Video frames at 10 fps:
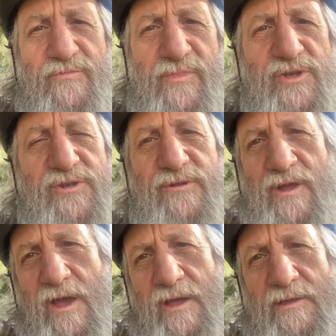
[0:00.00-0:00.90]
missional
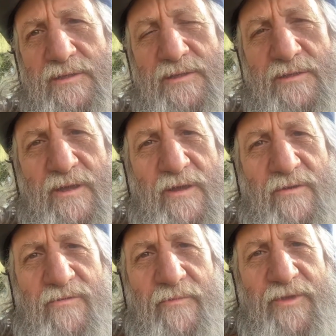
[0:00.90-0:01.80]
guys
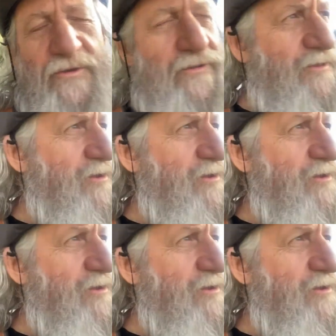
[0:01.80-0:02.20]
from the early